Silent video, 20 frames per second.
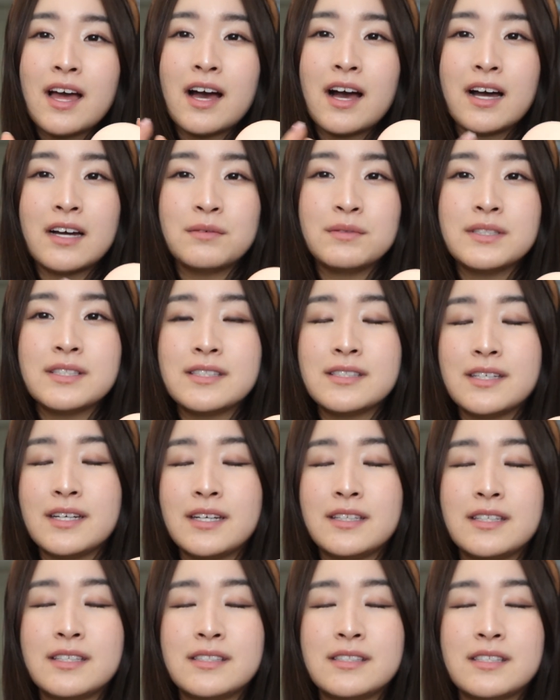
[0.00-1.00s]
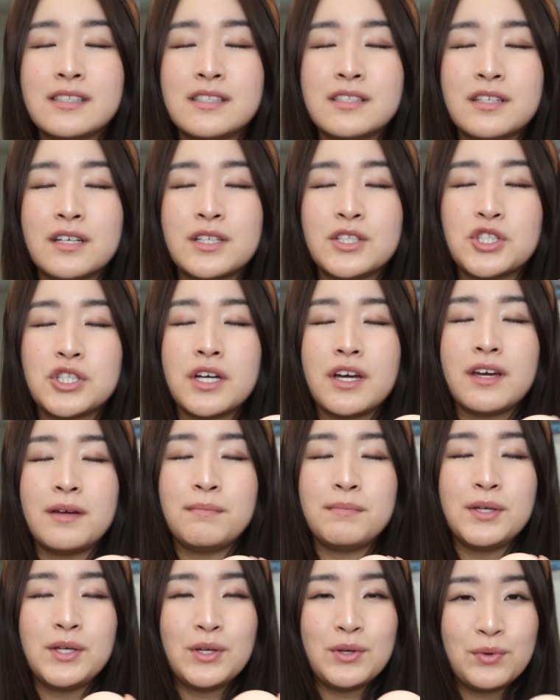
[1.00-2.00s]
I would say this is such a
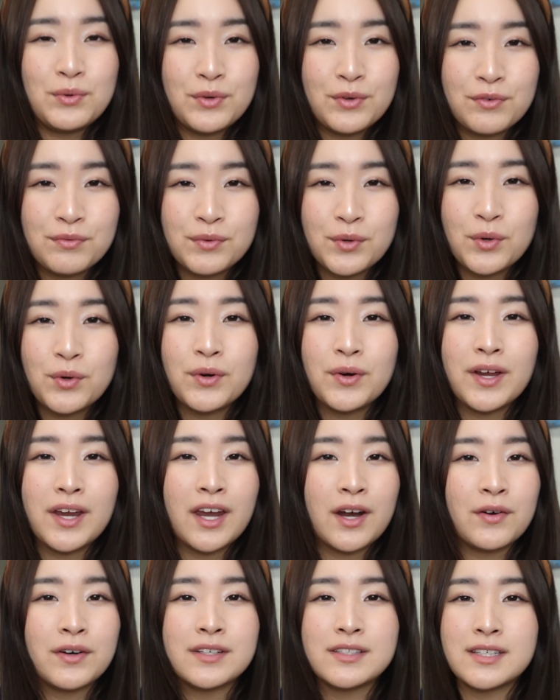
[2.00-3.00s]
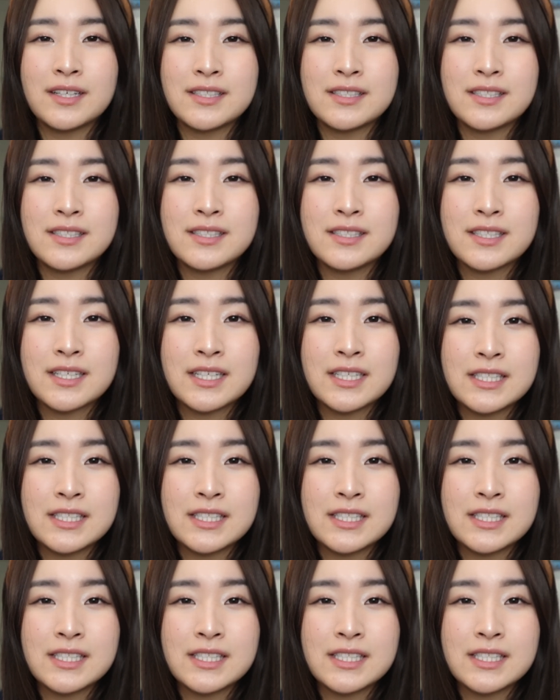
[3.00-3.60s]
beautiful iridescent